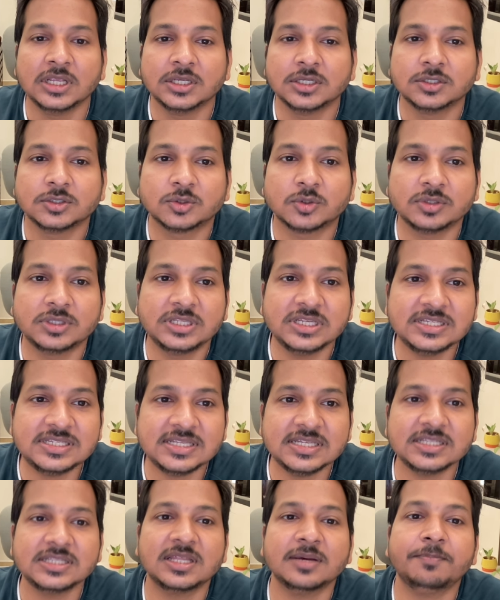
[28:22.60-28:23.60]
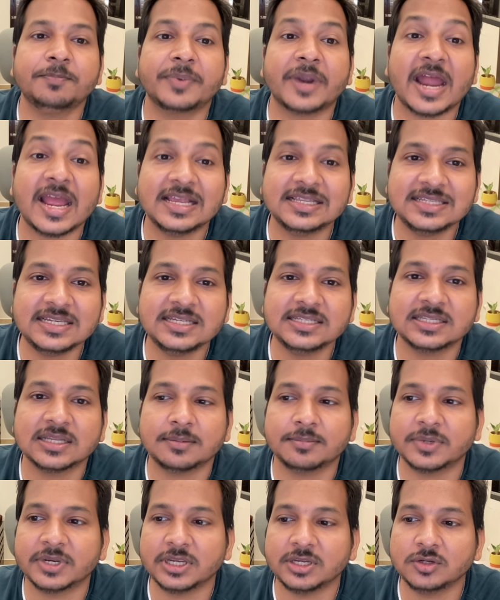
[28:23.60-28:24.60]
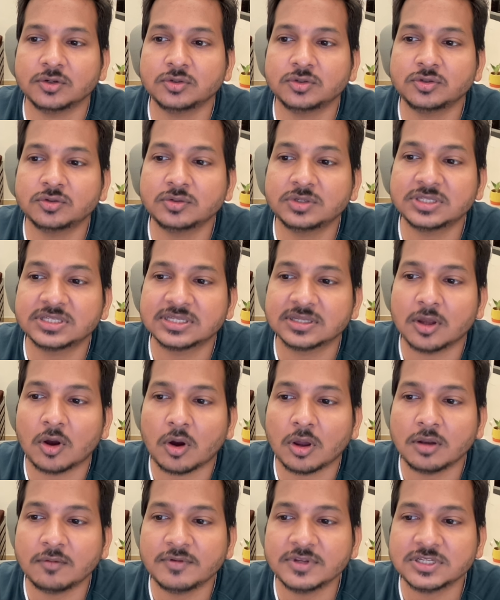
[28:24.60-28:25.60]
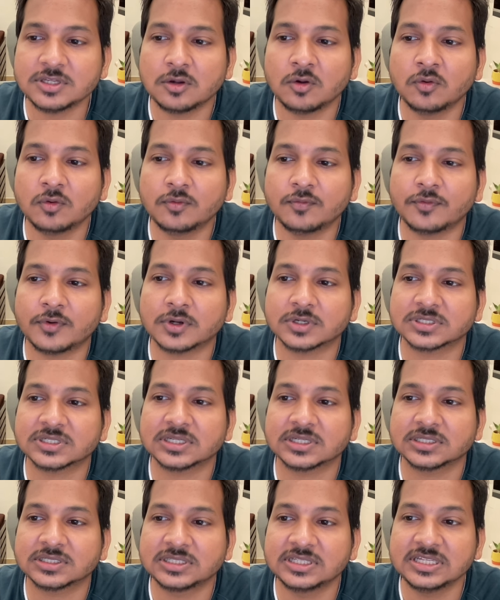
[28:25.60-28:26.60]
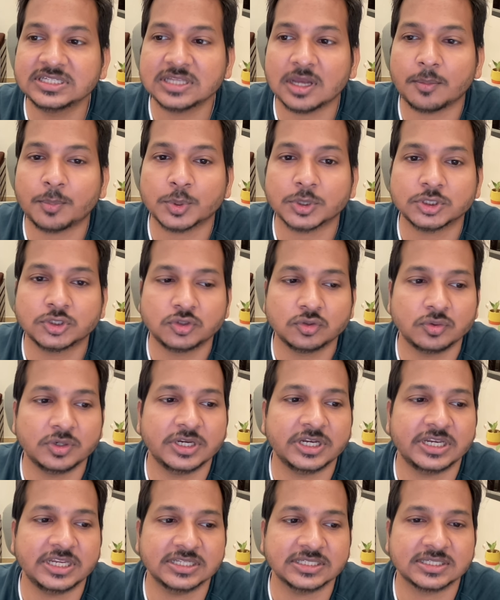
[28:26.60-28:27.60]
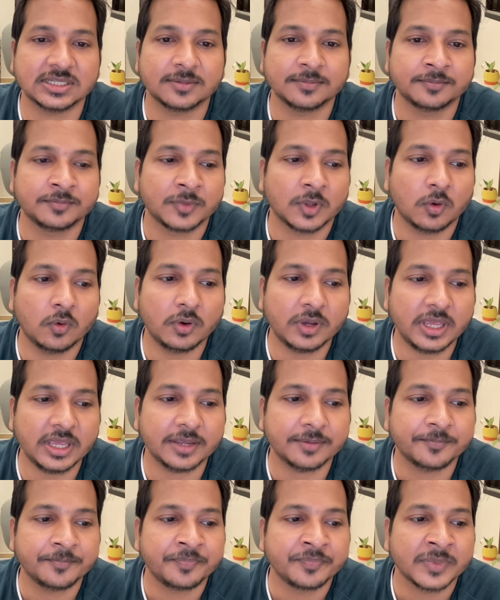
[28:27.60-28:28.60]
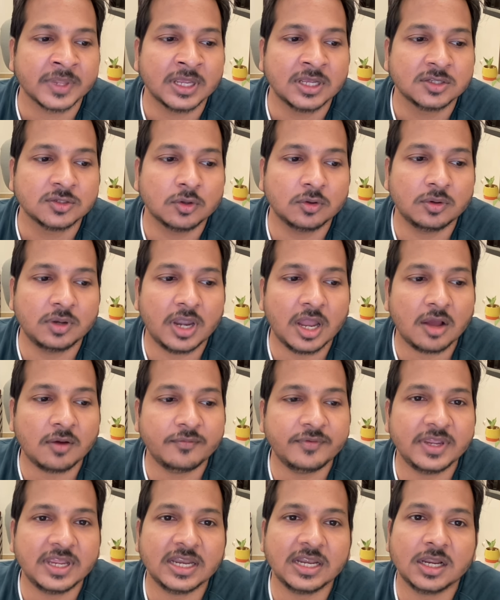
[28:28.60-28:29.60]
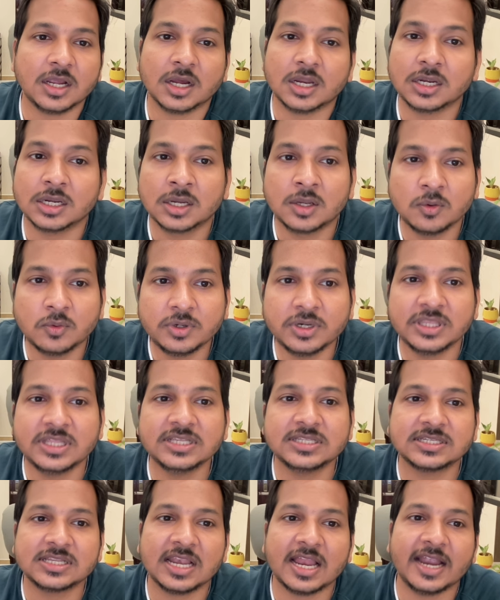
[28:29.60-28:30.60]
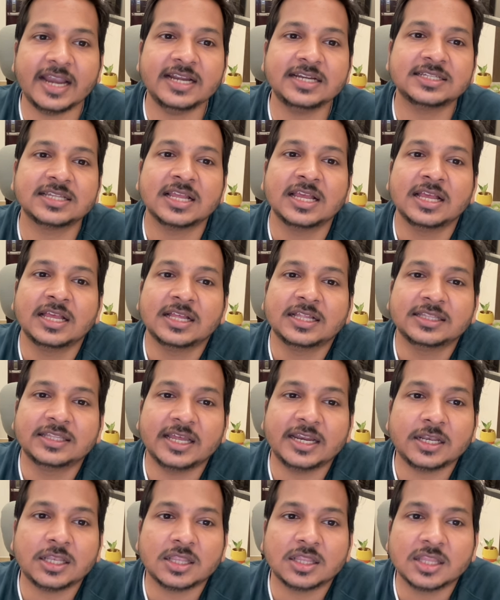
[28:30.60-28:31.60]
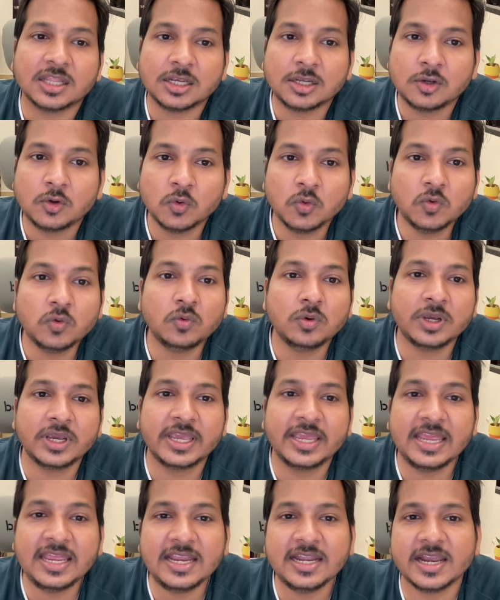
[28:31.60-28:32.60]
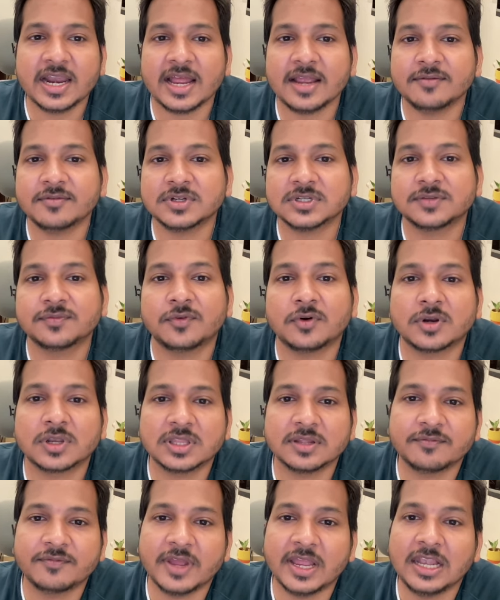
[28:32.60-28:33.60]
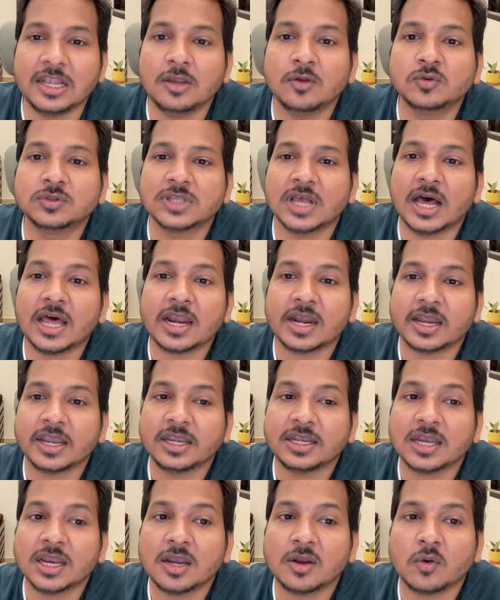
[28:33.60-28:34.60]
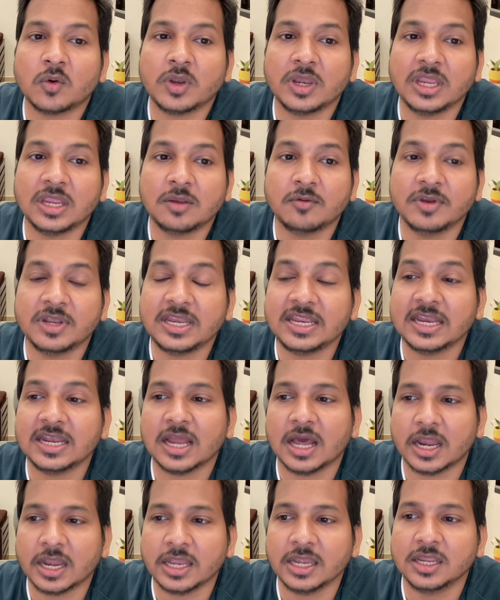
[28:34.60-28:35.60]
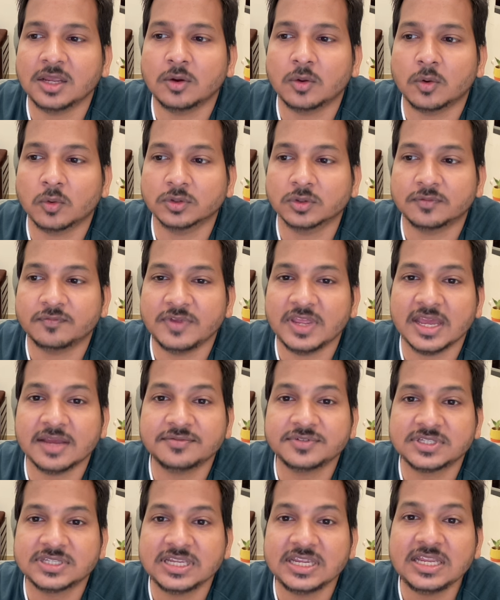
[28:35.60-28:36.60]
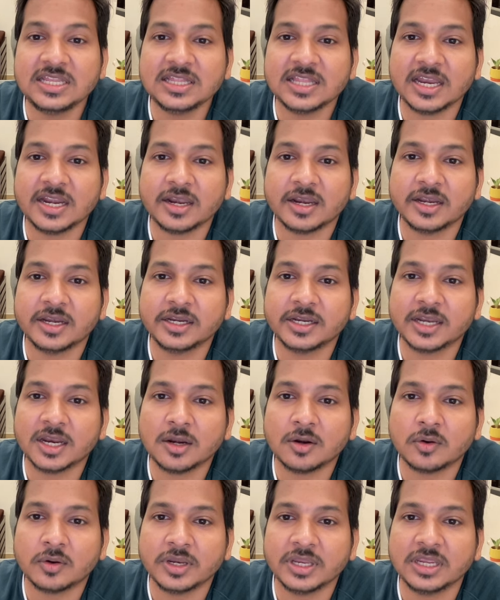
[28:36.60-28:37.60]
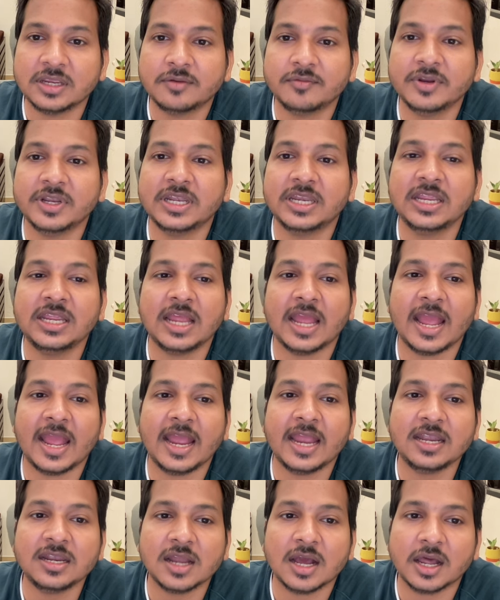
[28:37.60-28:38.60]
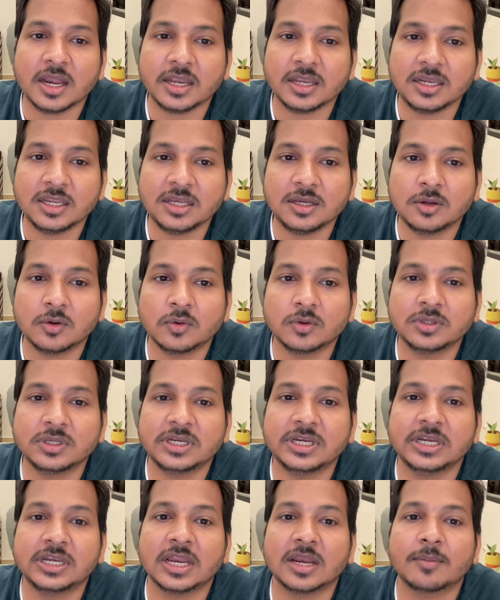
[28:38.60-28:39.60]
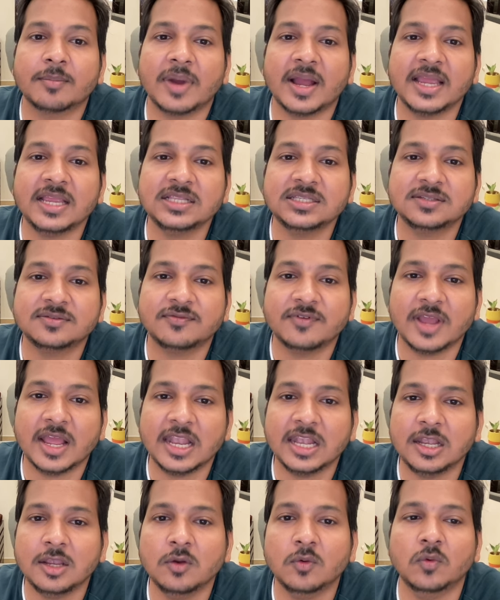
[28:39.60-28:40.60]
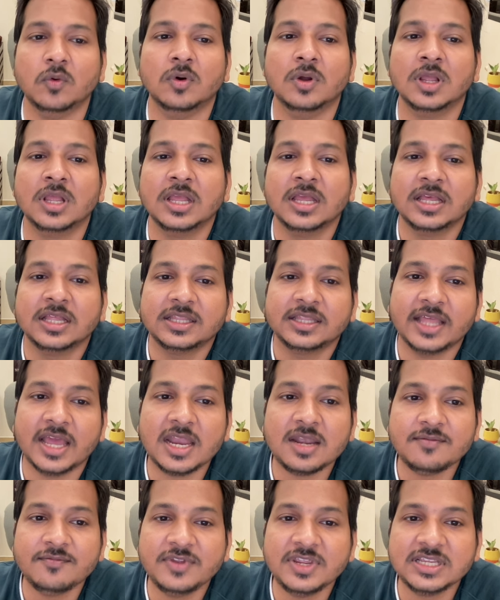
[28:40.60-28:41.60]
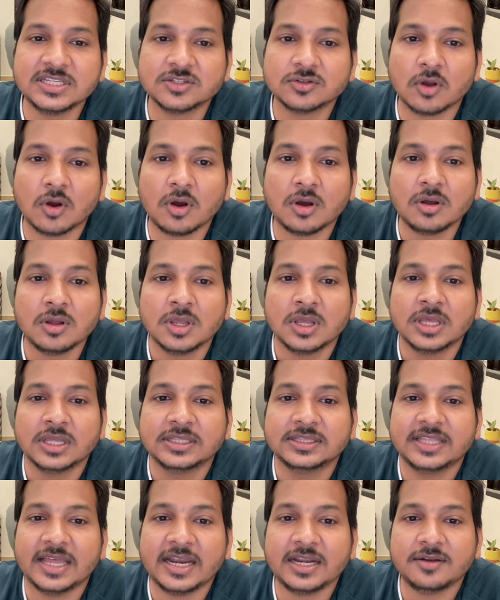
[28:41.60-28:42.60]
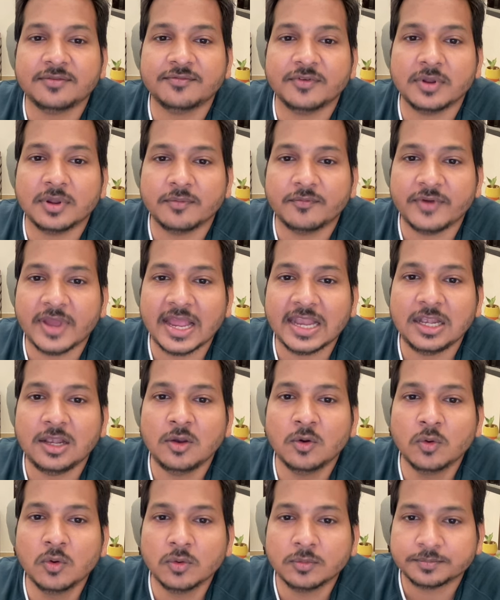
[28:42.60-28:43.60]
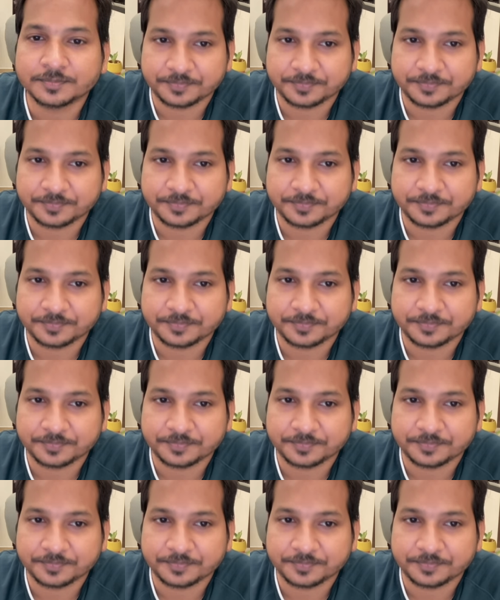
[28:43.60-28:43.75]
So this is the pricing summary. You should always look for these opportunities. Okay, so now we can conclude these slides that the two key drivers for the values are return on equity and earning growth. We have seen that return on equity and earning growth determines value. Then we saw that value